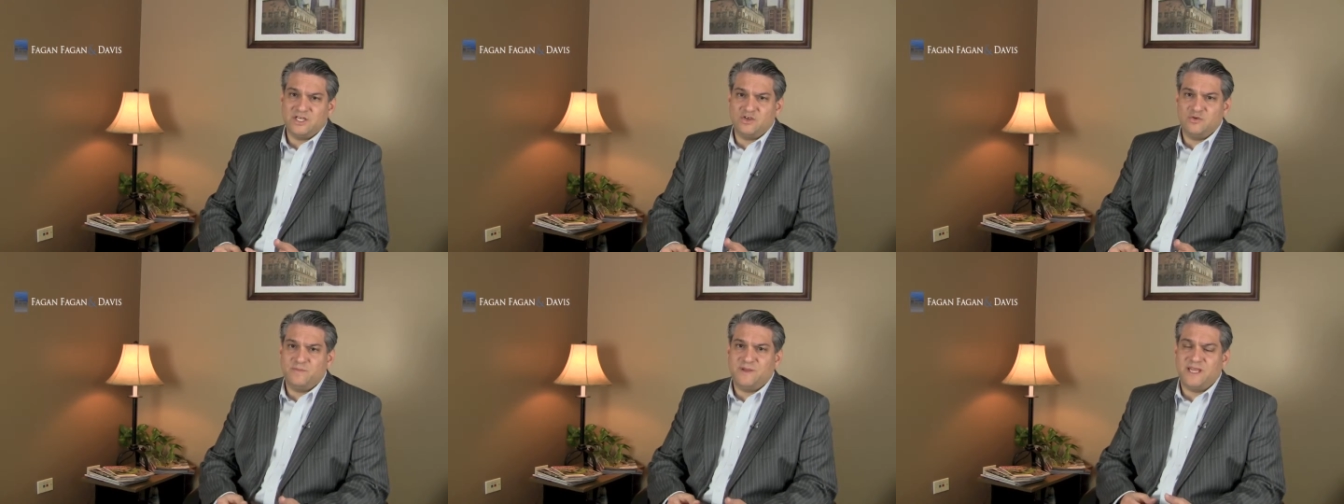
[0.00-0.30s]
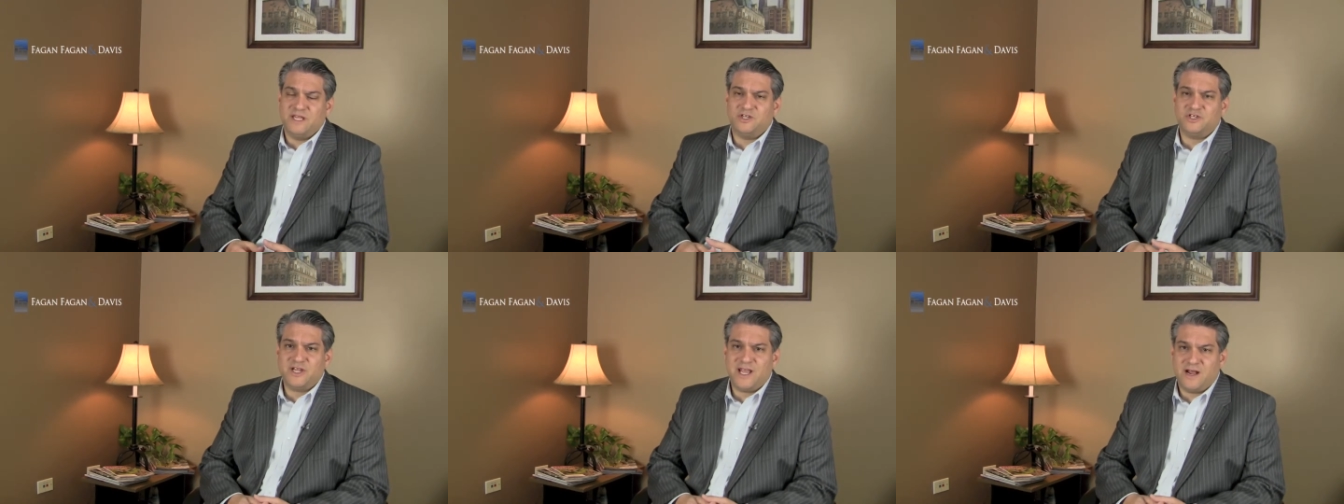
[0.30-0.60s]
and
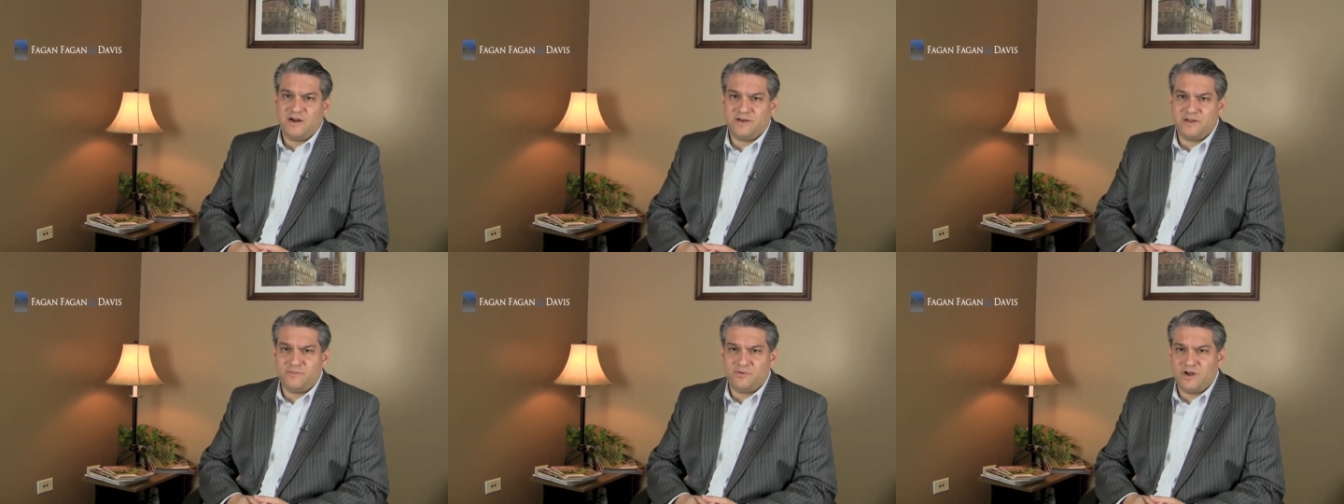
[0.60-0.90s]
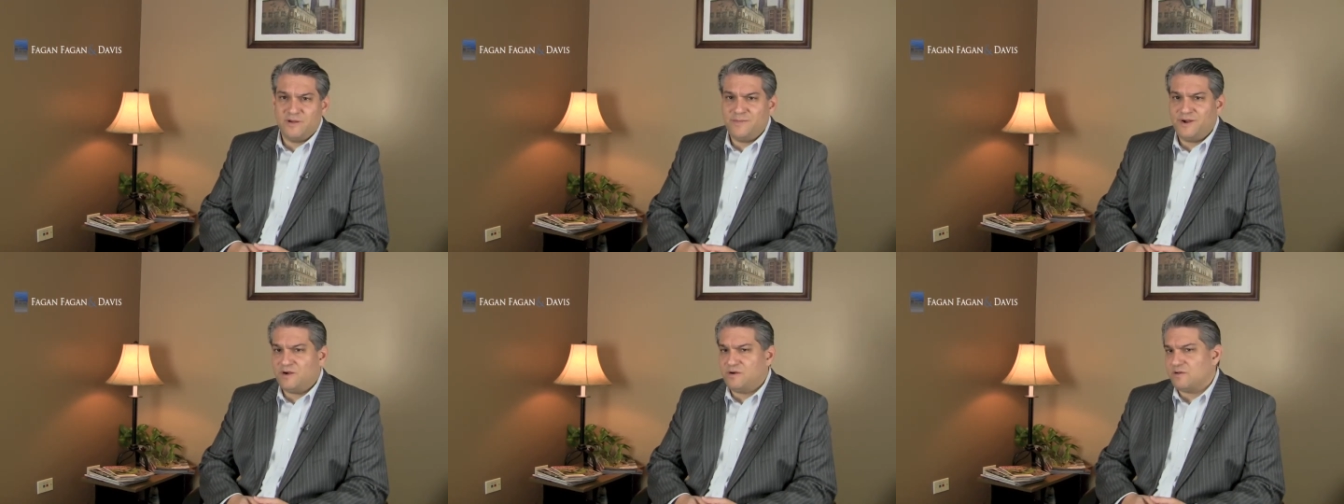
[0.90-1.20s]
DuPage County
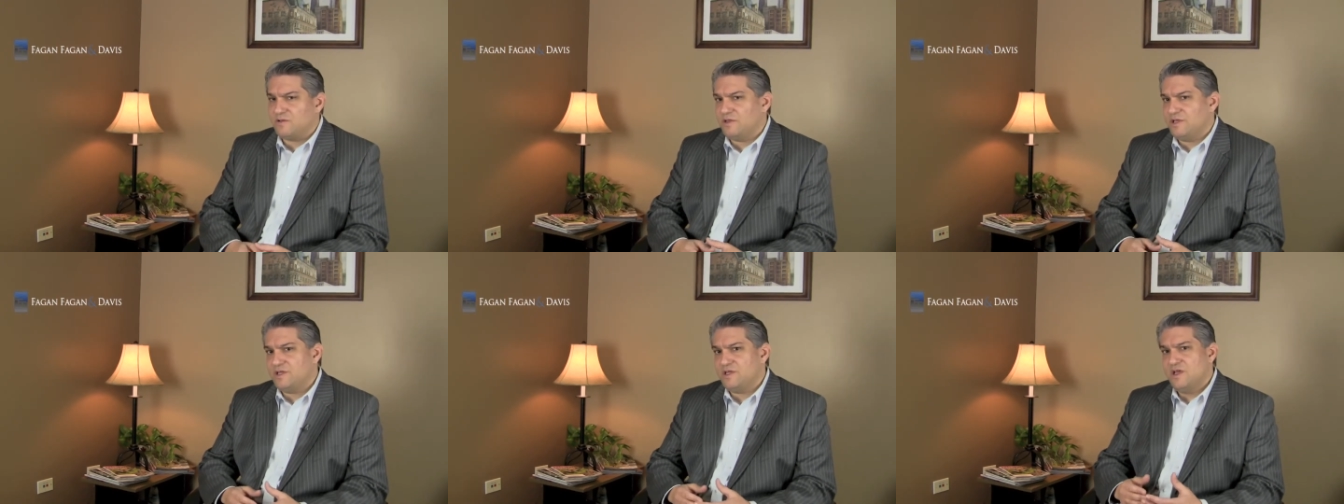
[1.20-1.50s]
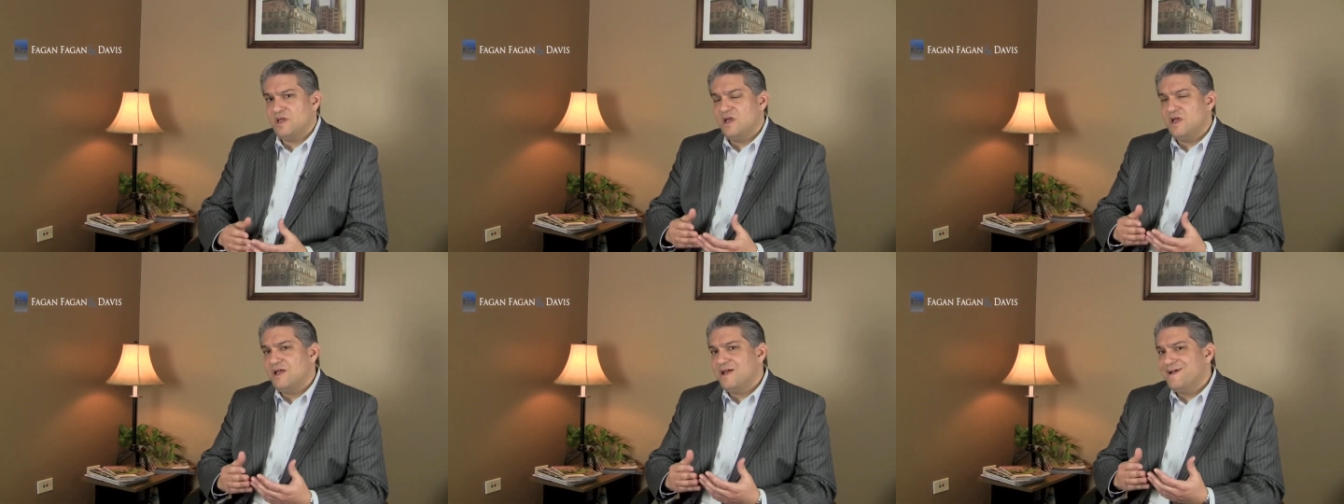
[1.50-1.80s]
primarily,
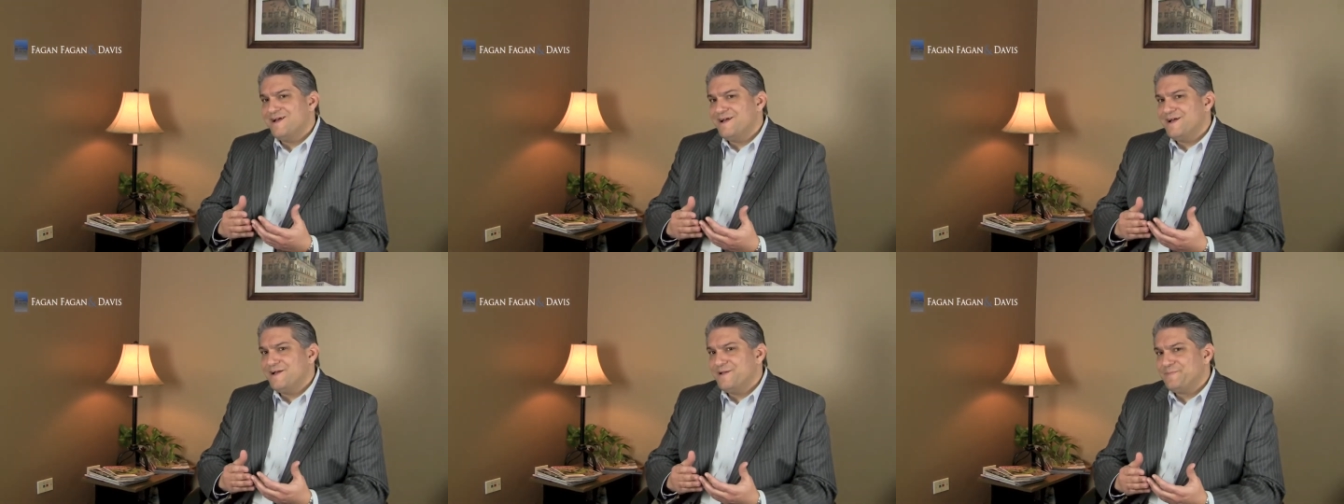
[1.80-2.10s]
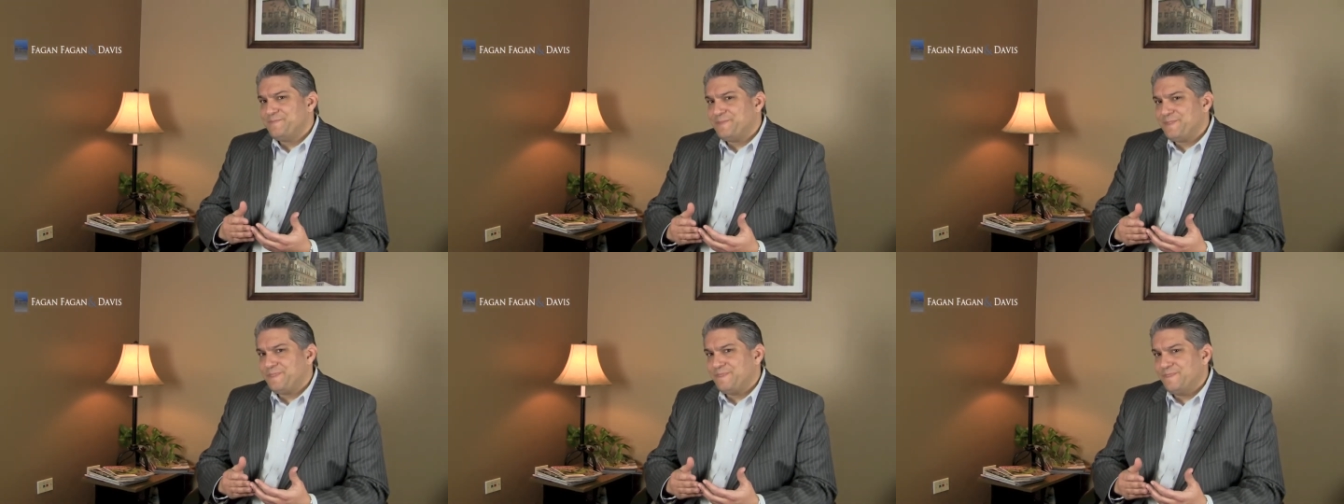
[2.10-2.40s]

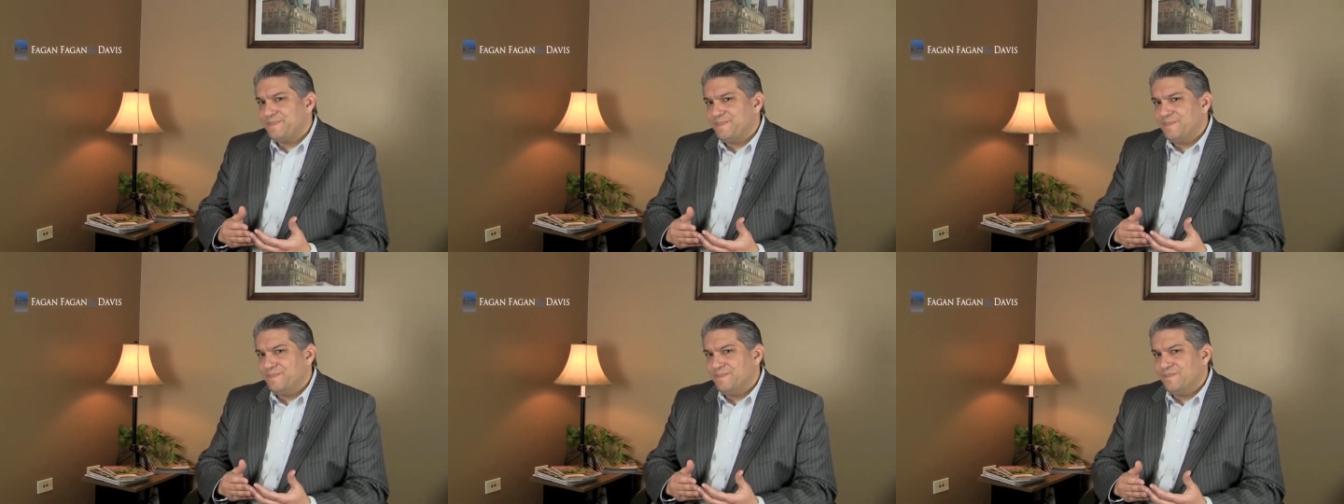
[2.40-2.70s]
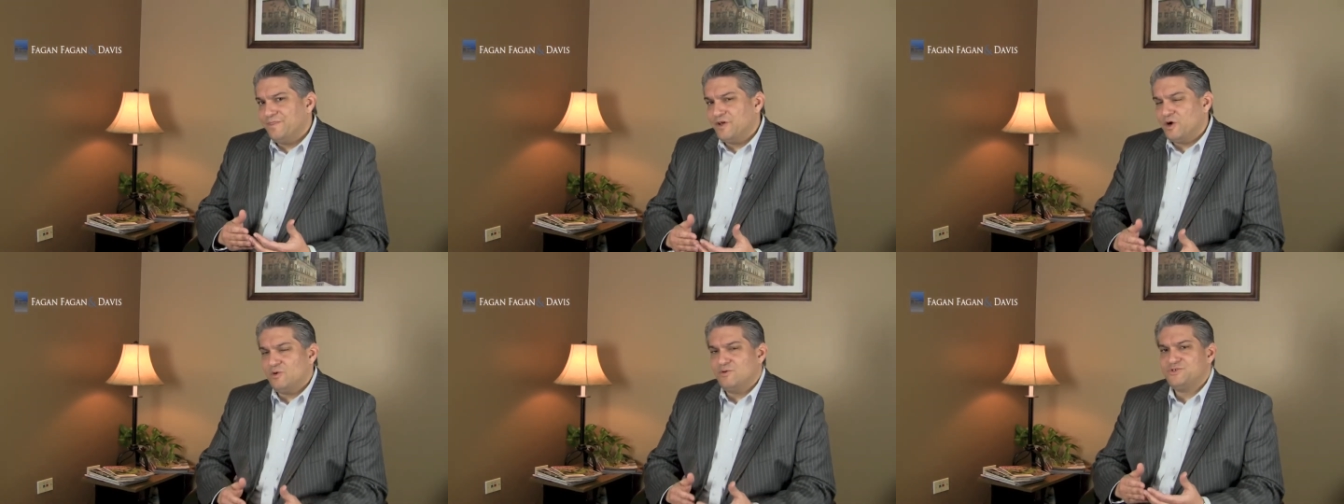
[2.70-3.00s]

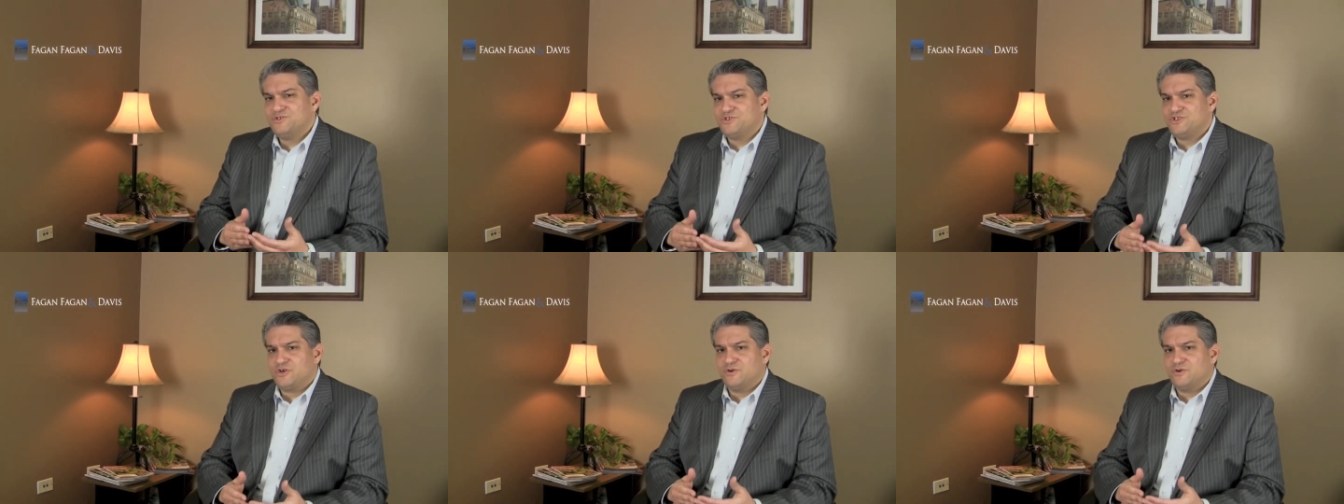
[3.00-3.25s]
those